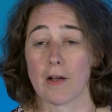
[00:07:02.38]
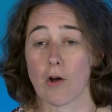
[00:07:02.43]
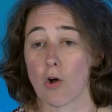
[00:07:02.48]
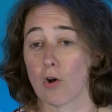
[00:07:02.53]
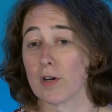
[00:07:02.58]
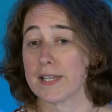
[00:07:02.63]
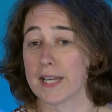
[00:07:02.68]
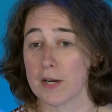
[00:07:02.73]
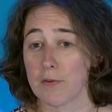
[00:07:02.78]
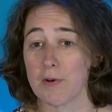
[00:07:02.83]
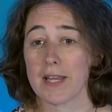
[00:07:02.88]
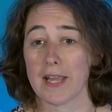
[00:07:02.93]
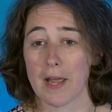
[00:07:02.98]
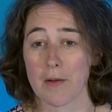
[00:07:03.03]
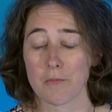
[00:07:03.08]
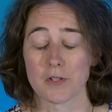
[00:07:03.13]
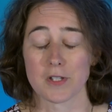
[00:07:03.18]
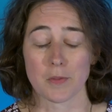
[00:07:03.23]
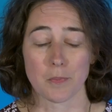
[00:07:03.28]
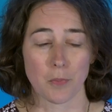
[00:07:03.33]
holiday
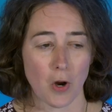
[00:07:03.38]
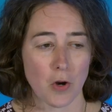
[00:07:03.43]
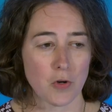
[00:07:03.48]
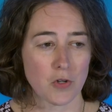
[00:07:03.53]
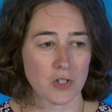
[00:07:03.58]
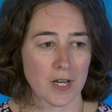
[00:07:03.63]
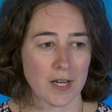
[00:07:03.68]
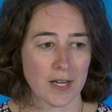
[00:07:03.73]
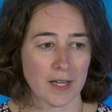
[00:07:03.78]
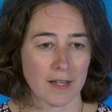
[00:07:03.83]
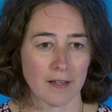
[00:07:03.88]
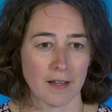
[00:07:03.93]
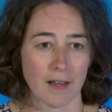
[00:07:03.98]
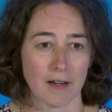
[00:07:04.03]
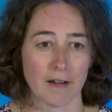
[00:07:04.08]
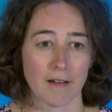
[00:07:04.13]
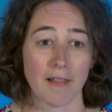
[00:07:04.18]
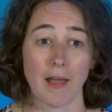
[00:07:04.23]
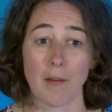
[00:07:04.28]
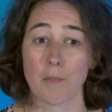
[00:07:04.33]
weekend was approaching,
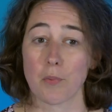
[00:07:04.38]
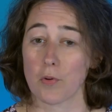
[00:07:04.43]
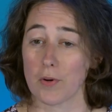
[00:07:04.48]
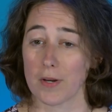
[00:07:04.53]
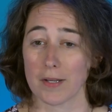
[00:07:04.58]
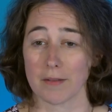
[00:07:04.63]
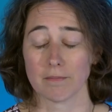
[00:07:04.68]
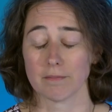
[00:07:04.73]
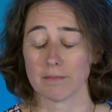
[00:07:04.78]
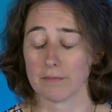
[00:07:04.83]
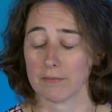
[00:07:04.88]
and at that point,